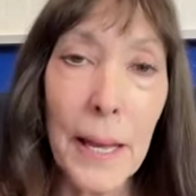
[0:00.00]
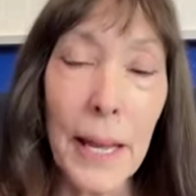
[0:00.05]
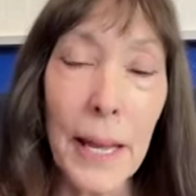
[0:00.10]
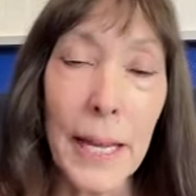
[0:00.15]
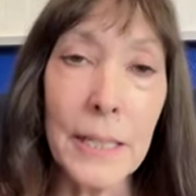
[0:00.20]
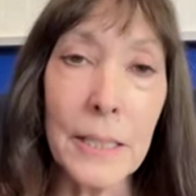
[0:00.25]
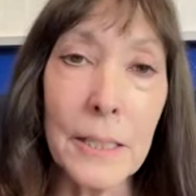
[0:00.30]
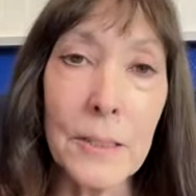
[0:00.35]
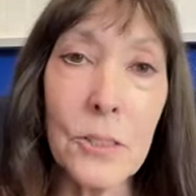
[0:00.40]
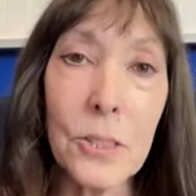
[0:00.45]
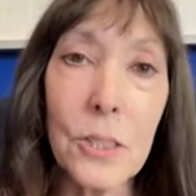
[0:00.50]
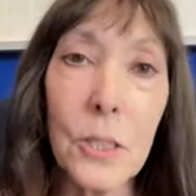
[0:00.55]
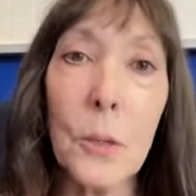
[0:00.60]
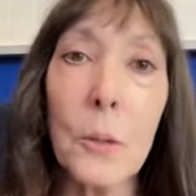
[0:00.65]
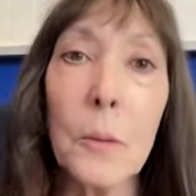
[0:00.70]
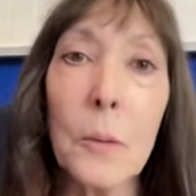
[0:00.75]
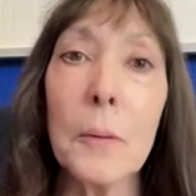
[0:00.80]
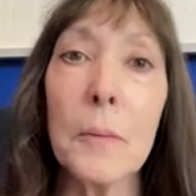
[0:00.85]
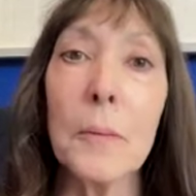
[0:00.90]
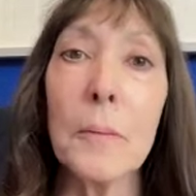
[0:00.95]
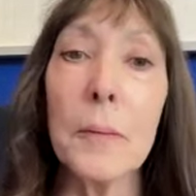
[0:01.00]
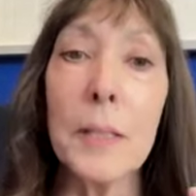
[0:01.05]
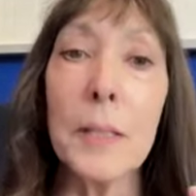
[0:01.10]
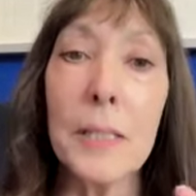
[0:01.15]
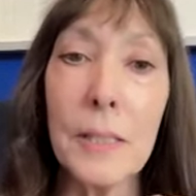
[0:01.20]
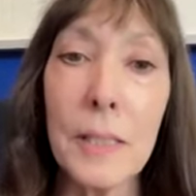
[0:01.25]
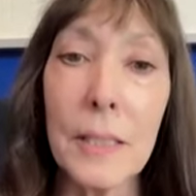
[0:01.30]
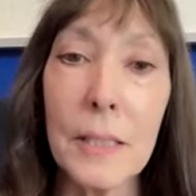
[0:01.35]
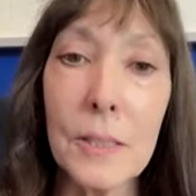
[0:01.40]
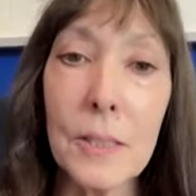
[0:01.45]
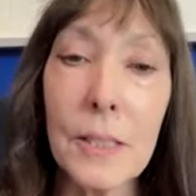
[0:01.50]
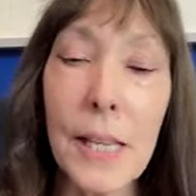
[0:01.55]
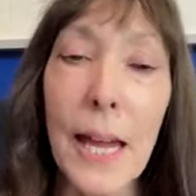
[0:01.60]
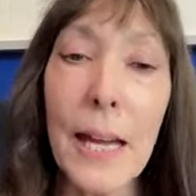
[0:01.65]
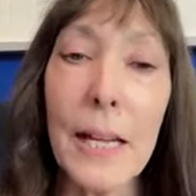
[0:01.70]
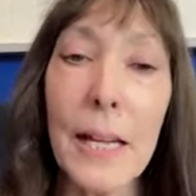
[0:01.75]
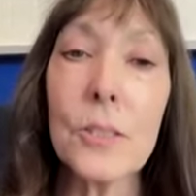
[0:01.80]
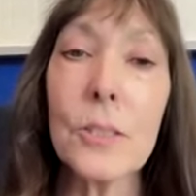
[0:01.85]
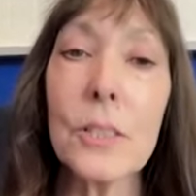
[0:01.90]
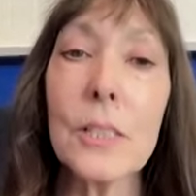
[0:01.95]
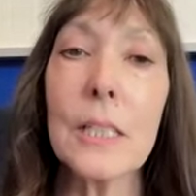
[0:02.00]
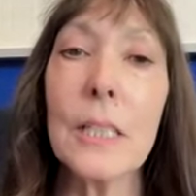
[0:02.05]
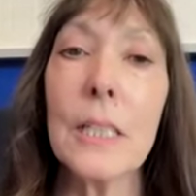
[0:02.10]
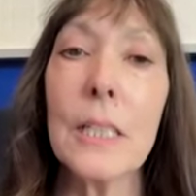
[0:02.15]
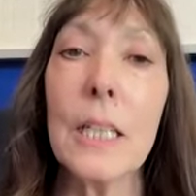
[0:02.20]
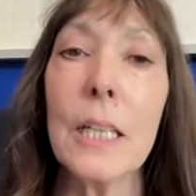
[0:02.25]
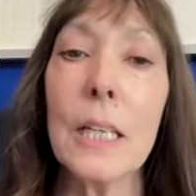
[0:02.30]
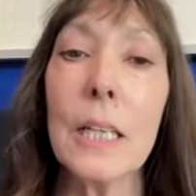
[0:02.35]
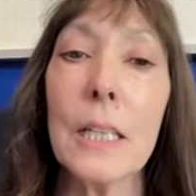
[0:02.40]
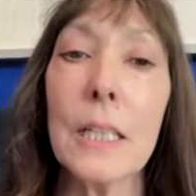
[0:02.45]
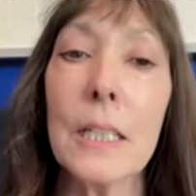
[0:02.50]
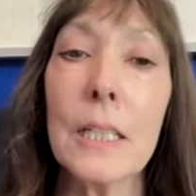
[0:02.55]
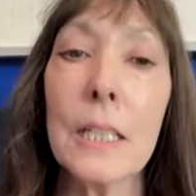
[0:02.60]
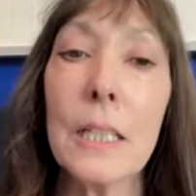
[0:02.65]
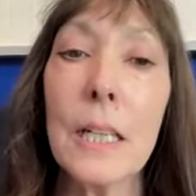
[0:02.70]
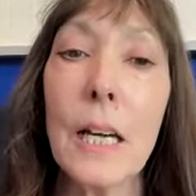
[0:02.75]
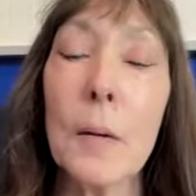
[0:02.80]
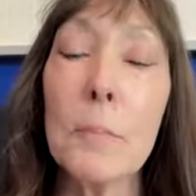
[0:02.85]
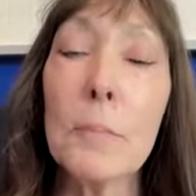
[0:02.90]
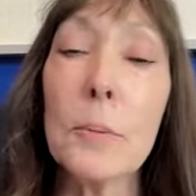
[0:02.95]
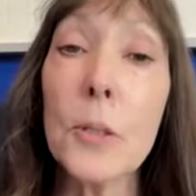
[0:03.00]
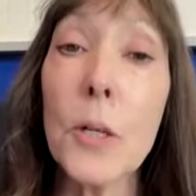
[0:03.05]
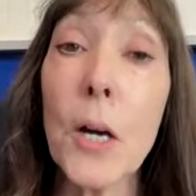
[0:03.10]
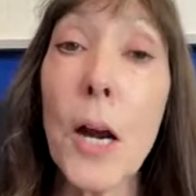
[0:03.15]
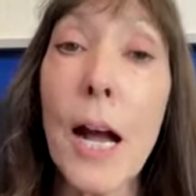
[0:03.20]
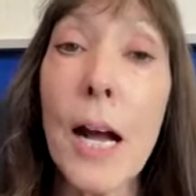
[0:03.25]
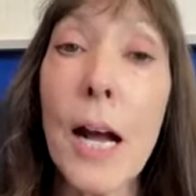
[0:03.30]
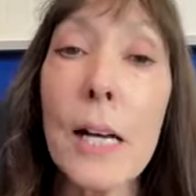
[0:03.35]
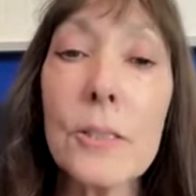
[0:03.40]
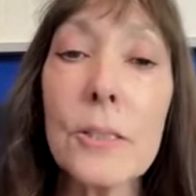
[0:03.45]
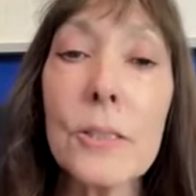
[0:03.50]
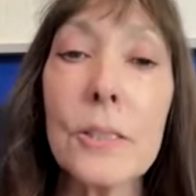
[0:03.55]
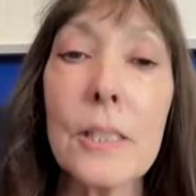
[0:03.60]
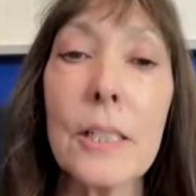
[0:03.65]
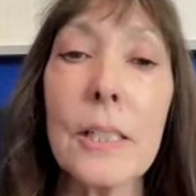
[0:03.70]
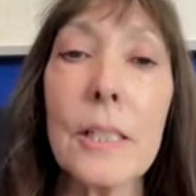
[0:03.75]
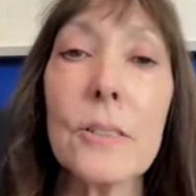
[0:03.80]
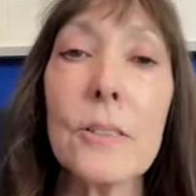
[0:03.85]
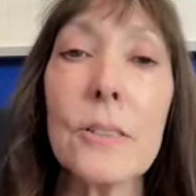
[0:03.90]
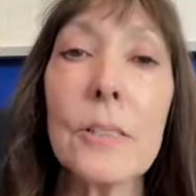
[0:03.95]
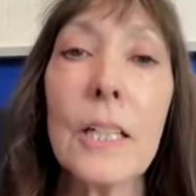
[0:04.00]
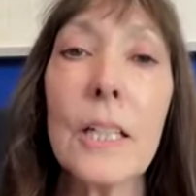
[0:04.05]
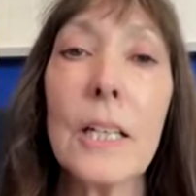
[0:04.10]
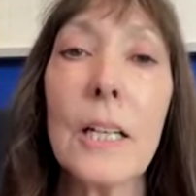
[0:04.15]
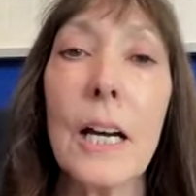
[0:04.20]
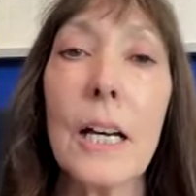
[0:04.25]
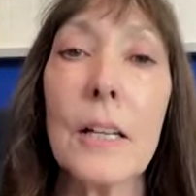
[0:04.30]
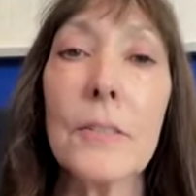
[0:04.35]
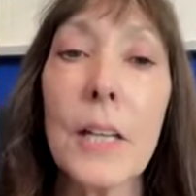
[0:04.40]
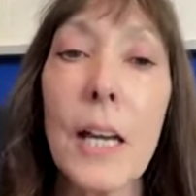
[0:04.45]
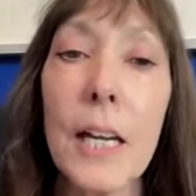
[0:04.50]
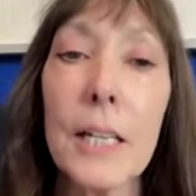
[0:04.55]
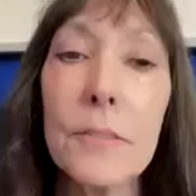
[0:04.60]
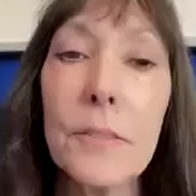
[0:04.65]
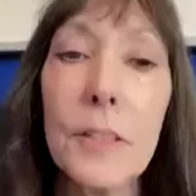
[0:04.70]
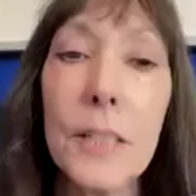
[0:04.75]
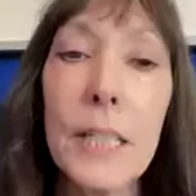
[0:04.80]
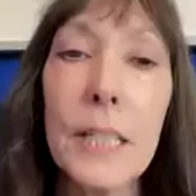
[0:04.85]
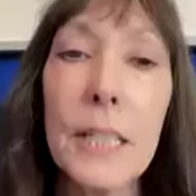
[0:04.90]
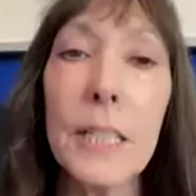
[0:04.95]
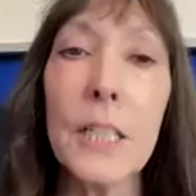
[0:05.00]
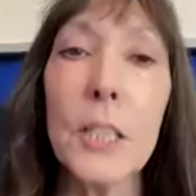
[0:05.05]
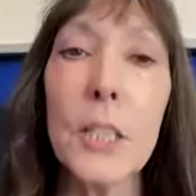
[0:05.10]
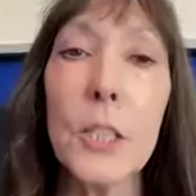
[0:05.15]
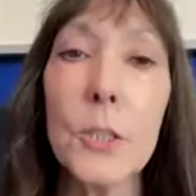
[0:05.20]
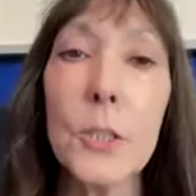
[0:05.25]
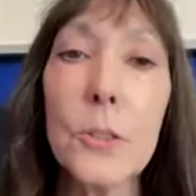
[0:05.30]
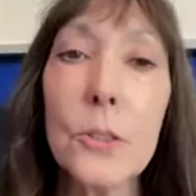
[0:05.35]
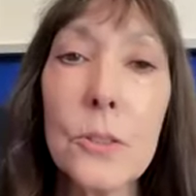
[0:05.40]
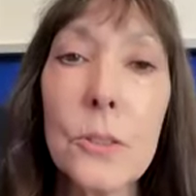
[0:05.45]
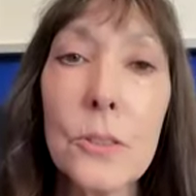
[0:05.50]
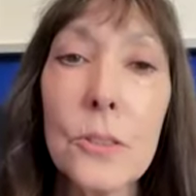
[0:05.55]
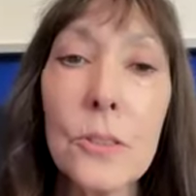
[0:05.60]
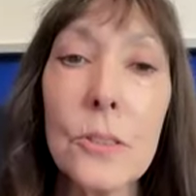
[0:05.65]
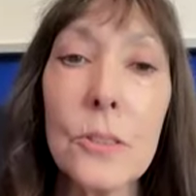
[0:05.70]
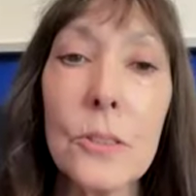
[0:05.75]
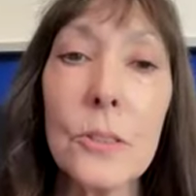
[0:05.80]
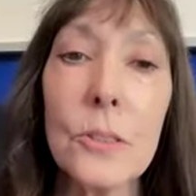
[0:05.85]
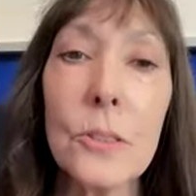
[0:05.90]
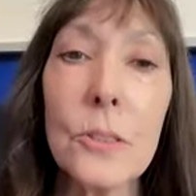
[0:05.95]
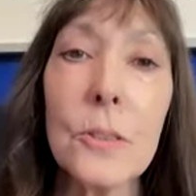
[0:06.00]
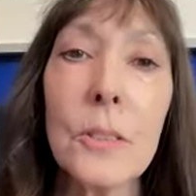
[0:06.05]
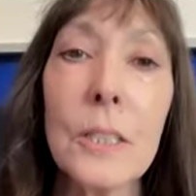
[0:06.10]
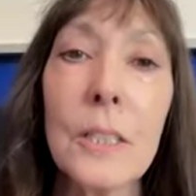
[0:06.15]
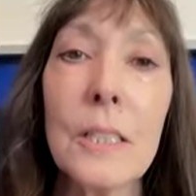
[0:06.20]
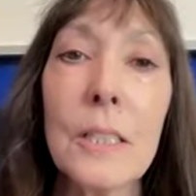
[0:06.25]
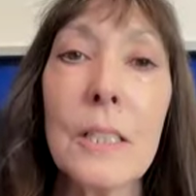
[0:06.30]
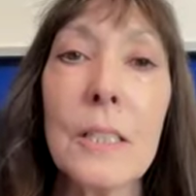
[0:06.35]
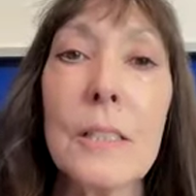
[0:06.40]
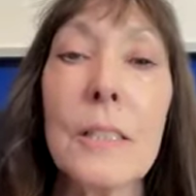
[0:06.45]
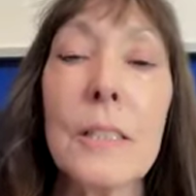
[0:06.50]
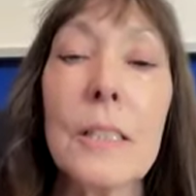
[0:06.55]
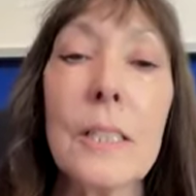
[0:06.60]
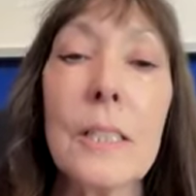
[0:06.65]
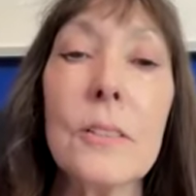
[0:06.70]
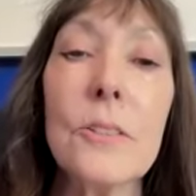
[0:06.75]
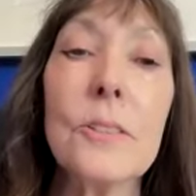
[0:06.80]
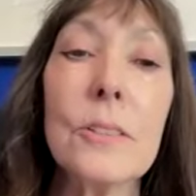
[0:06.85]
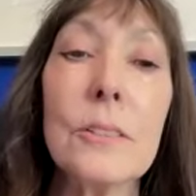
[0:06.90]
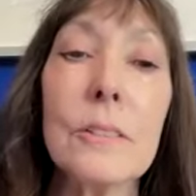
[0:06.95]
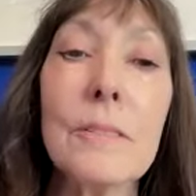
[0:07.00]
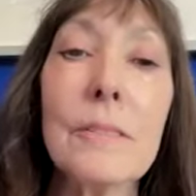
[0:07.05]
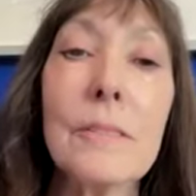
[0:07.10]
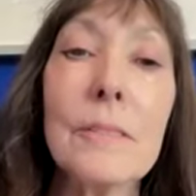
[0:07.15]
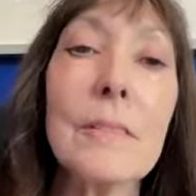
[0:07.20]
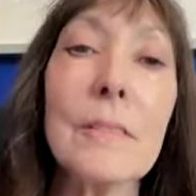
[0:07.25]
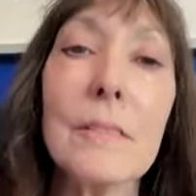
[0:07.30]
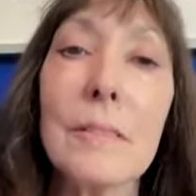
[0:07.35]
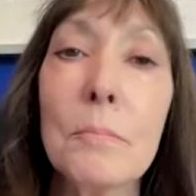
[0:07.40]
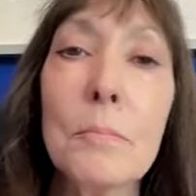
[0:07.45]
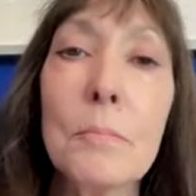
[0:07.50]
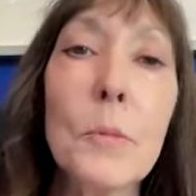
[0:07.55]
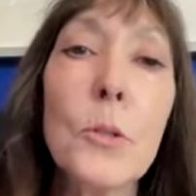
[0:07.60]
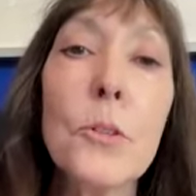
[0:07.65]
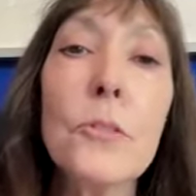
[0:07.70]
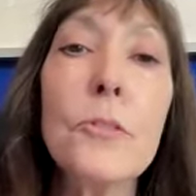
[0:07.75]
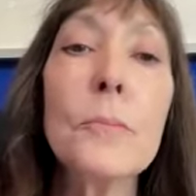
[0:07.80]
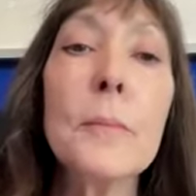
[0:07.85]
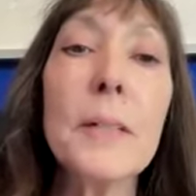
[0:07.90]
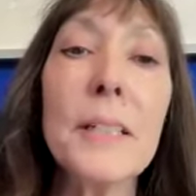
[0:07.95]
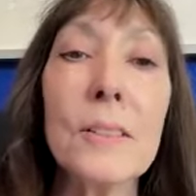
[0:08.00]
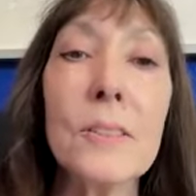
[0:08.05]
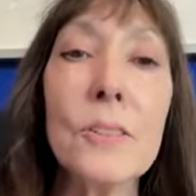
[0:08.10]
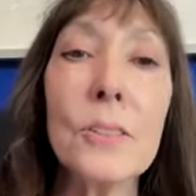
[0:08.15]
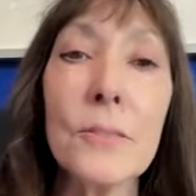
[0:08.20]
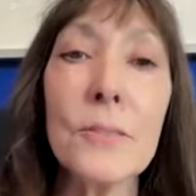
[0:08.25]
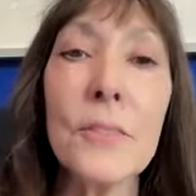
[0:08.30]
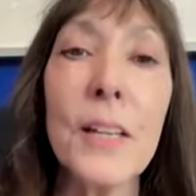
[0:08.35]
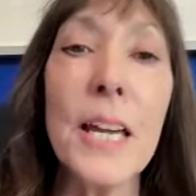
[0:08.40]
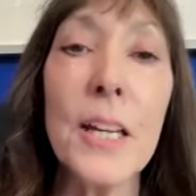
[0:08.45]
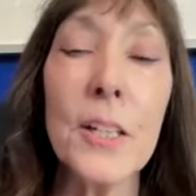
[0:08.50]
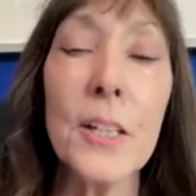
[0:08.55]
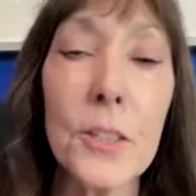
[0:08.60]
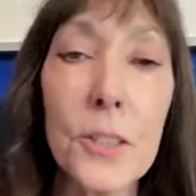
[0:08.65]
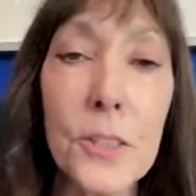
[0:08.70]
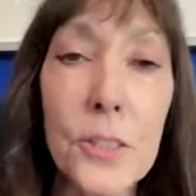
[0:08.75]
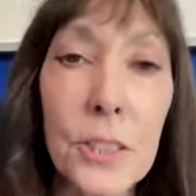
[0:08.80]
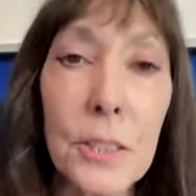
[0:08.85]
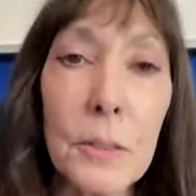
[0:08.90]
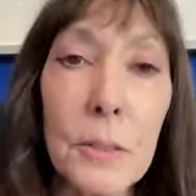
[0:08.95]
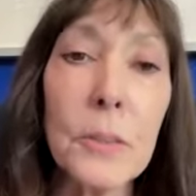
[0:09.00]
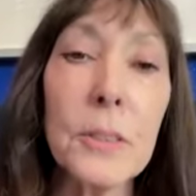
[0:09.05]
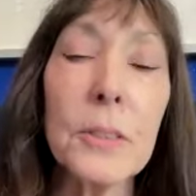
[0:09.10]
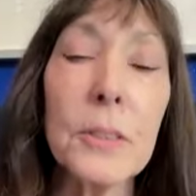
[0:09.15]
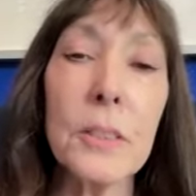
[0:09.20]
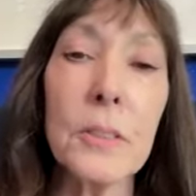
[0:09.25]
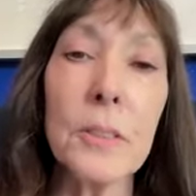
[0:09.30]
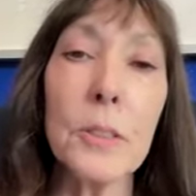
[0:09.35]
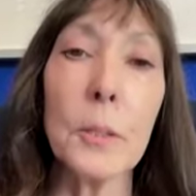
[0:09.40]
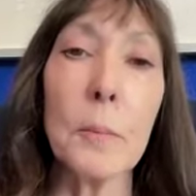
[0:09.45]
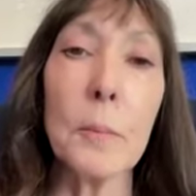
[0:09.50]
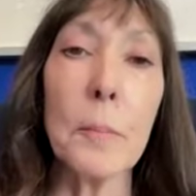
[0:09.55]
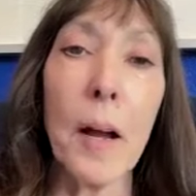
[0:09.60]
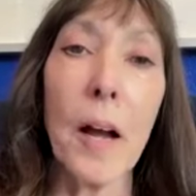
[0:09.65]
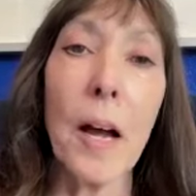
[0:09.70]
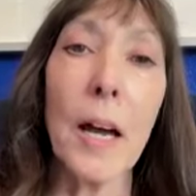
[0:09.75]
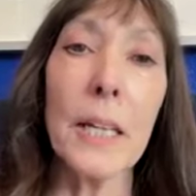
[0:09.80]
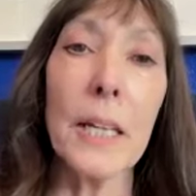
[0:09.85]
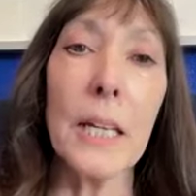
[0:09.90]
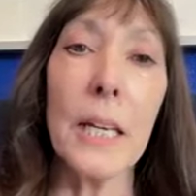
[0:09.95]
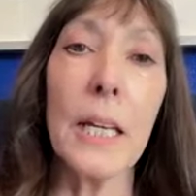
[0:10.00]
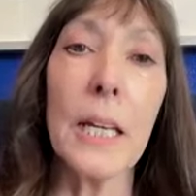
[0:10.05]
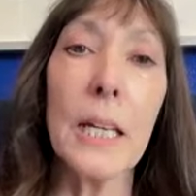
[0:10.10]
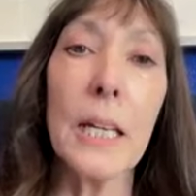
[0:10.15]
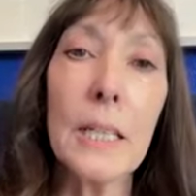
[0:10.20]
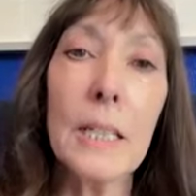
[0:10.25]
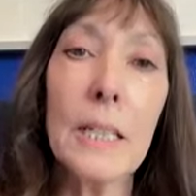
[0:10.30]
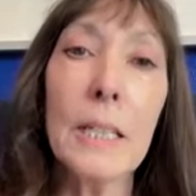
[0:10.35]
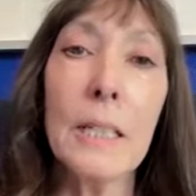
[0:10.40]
And so it's actually a process of kind of getting used to these movements of energy within your body,